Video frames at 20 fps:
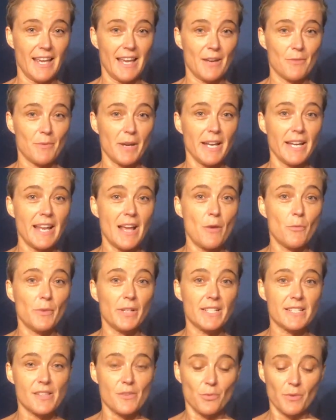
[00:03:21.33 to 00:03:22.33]
And right now, when
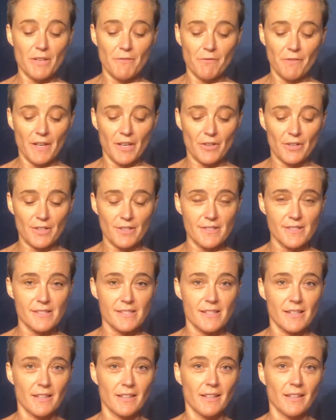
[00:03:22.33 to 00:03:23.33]
it's 3
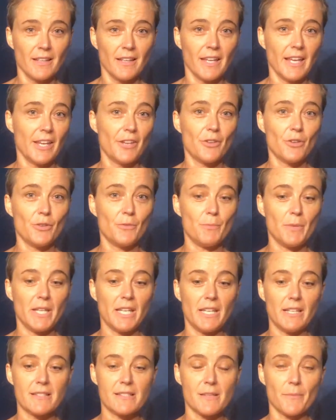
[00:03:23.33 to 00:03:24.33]
fingers, it could
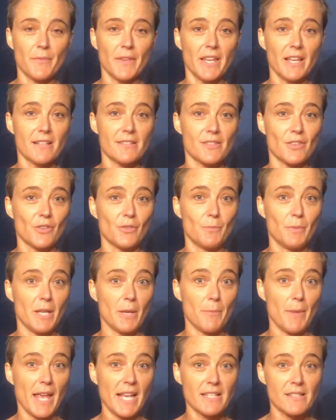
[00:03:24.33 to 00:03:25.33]
be something else. It could be
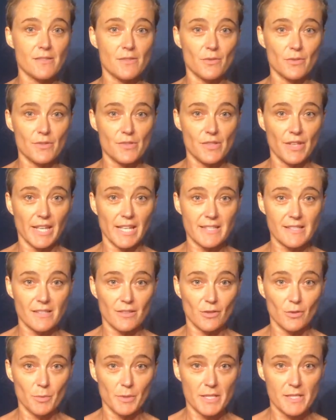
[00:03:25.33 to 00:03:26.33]
a pencil, so it gets a
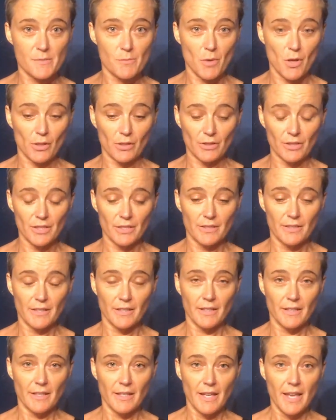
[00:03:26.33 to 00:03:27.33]
little bit smaller.
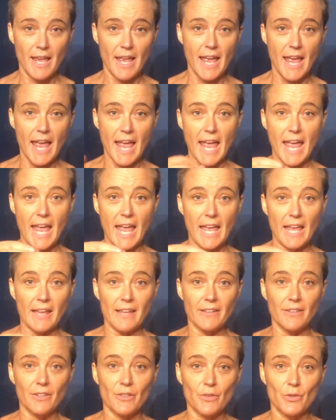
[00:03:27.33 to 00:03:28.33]
And
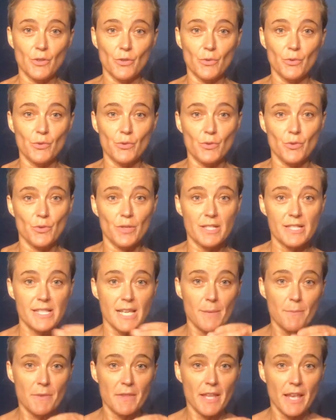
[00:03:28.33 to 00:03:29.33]
you do the
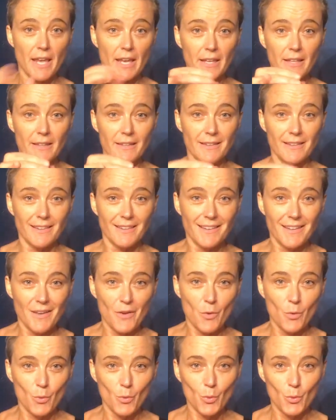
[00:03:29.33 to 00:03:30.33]
same thing.
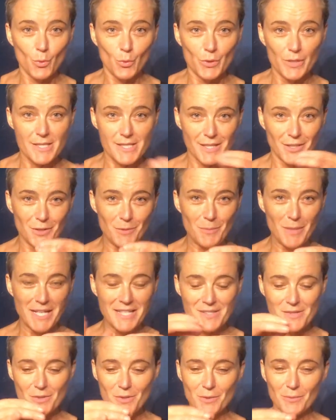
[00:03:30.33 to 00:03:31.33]
Ooh, it's a little
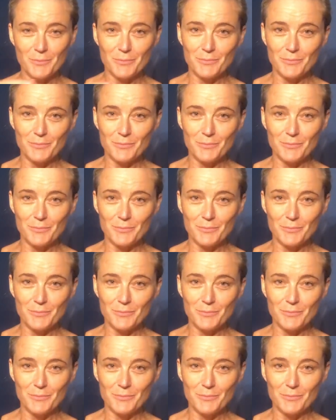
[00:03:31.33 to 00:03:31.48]
pencil.